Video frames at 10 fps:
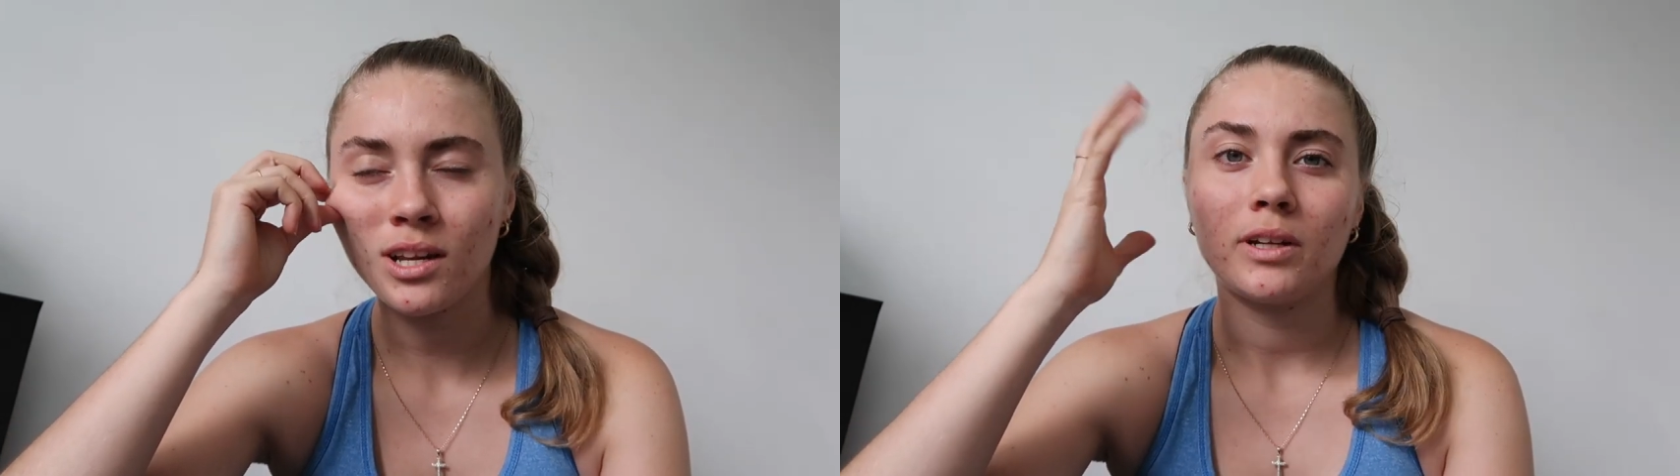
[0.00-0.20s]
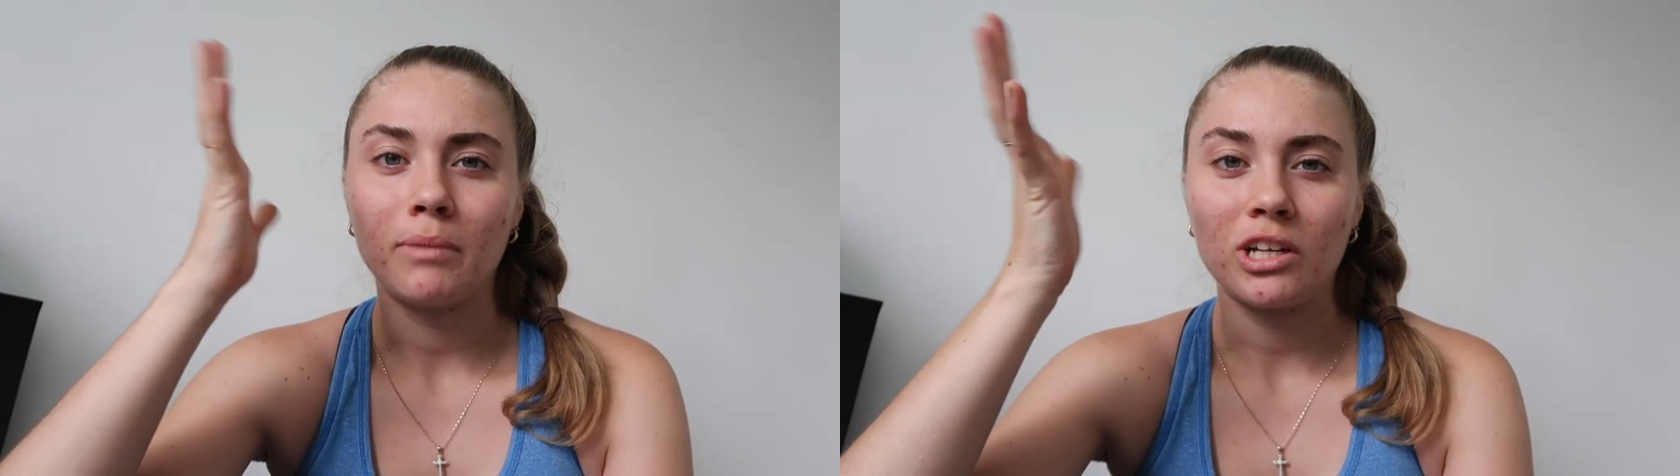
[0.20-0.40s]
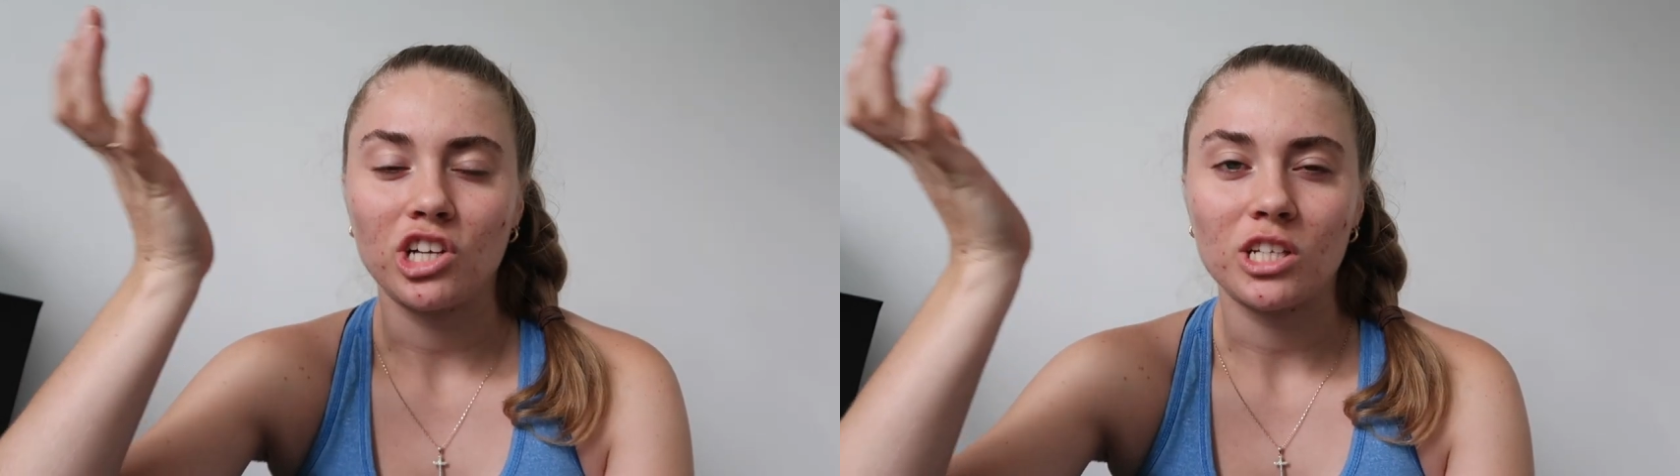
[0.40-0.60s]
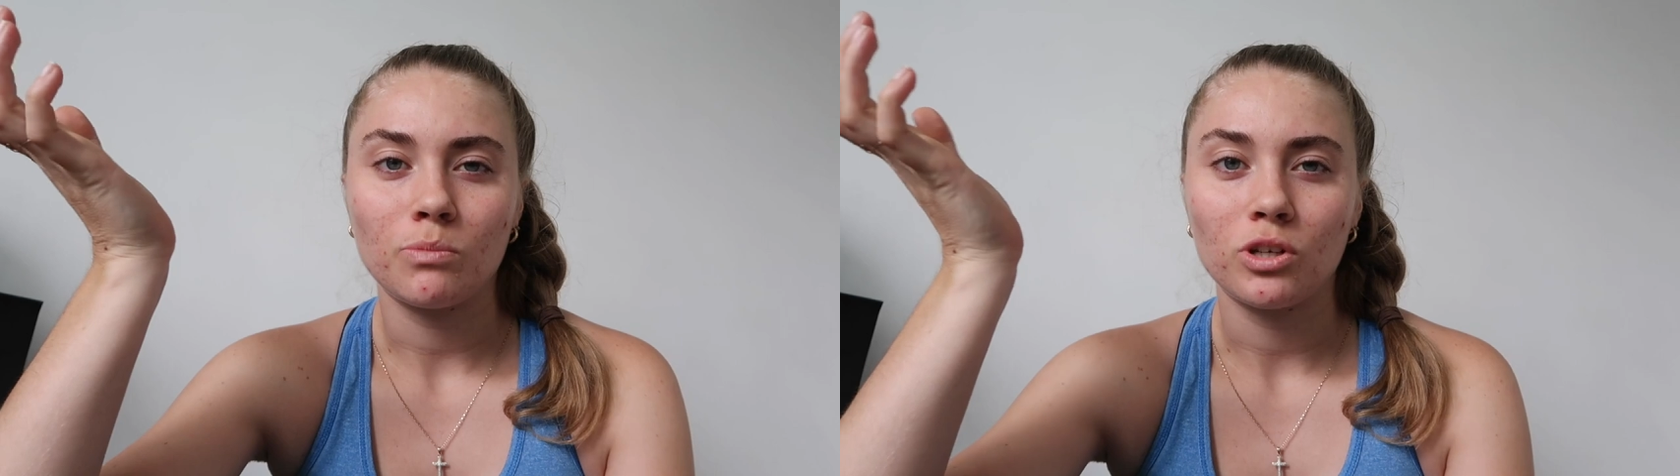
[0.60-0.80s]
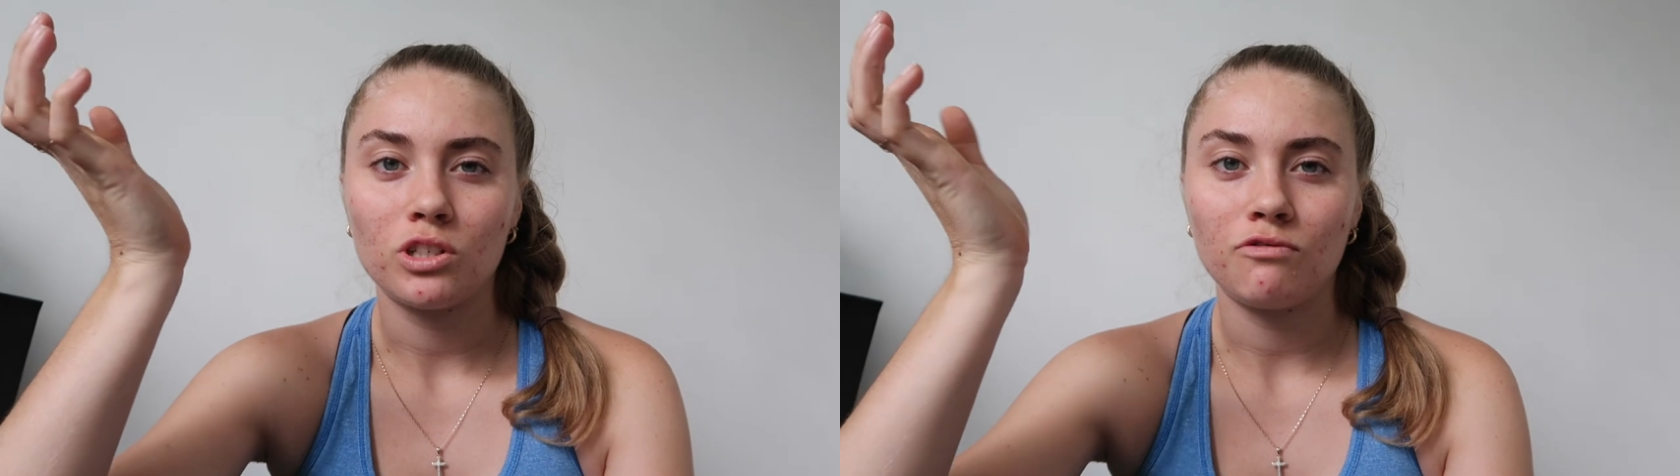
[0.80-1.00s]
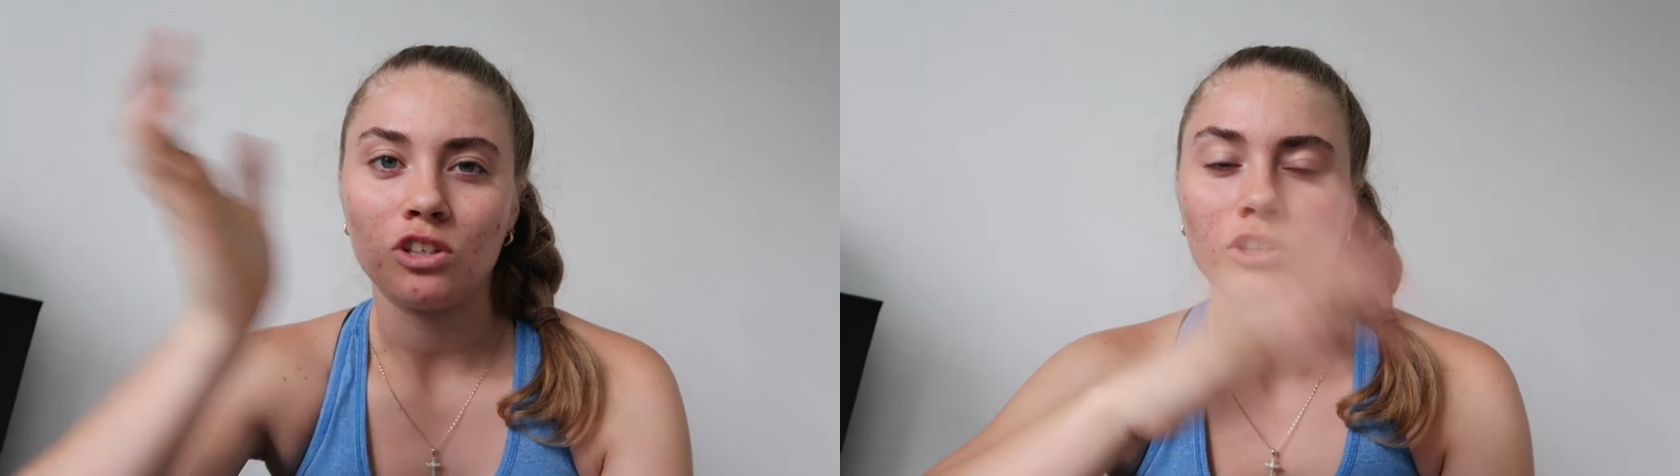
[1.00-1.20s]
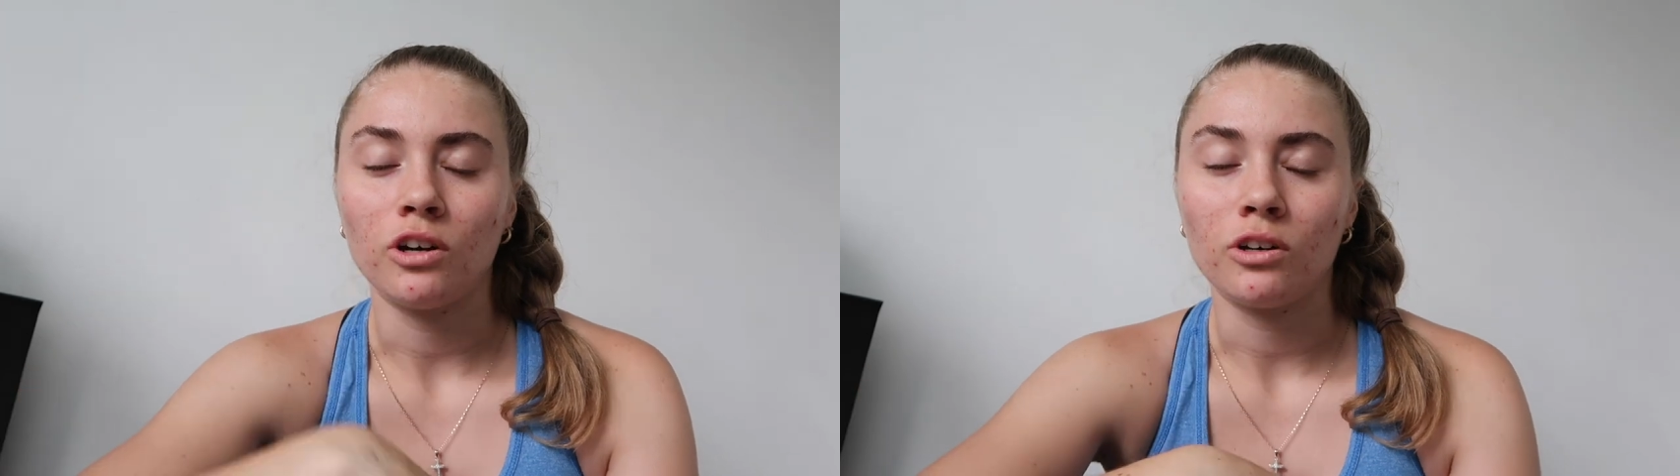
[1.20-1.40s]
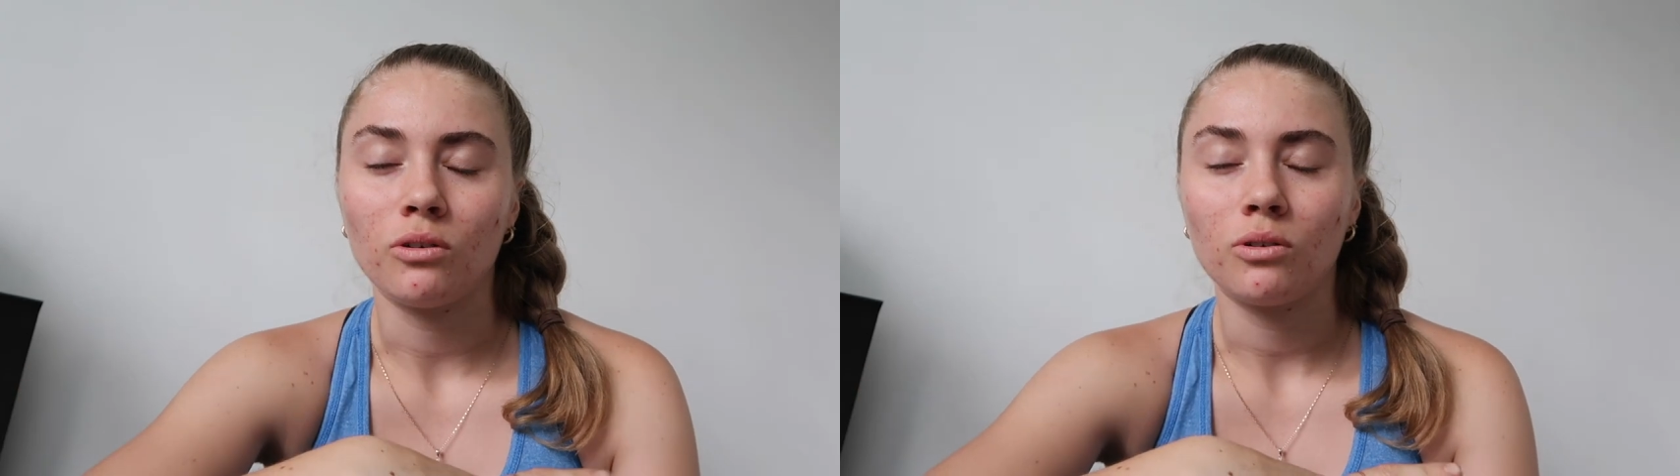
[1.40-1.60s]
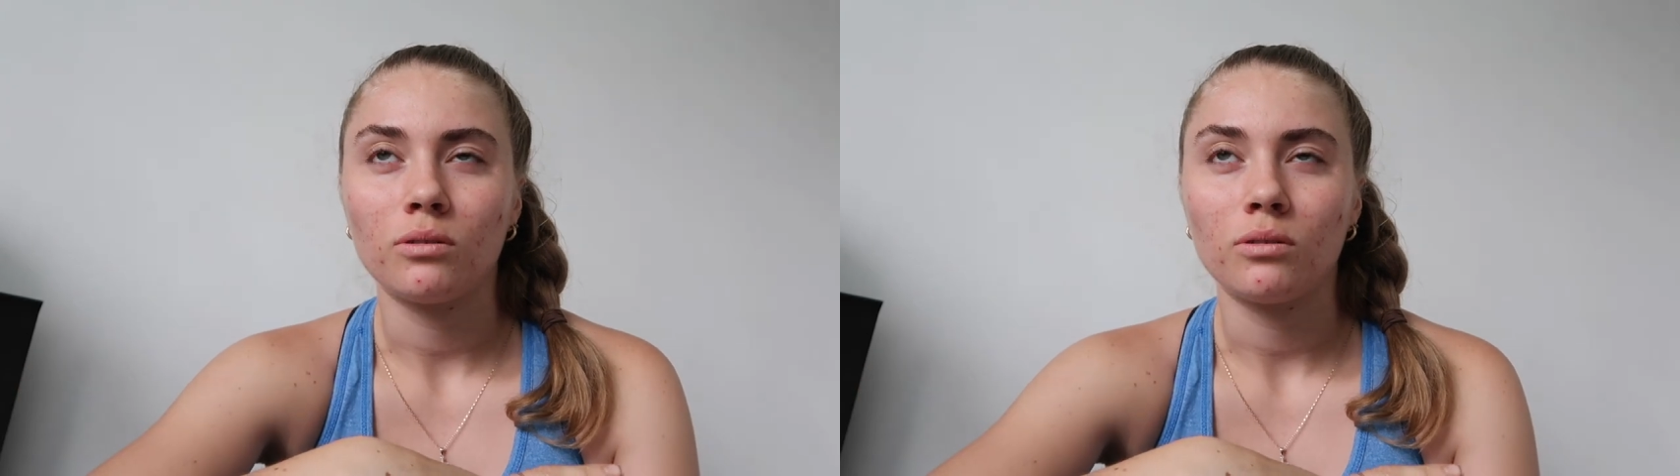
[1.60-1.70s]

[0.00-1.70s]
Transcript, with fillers: Pretty much as most of you know,